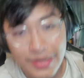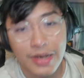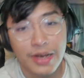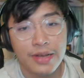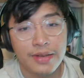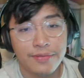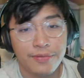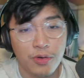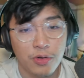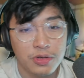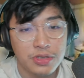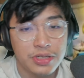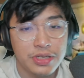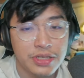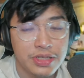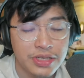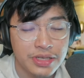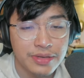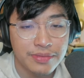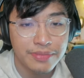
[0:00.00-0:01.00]

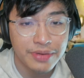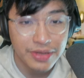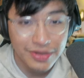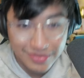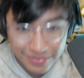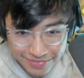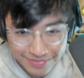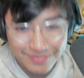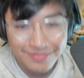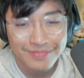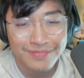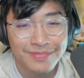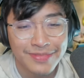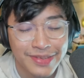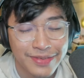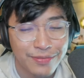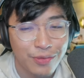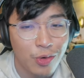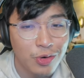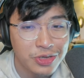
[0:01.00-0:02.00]
Unfortunately, but
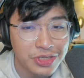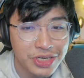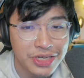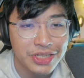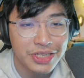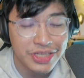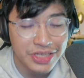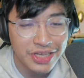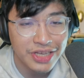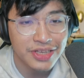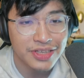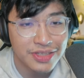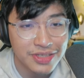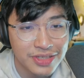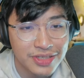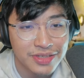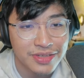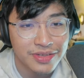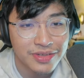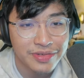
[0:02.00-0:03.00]
fortunately,
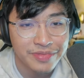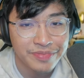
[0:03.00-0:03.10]
yes.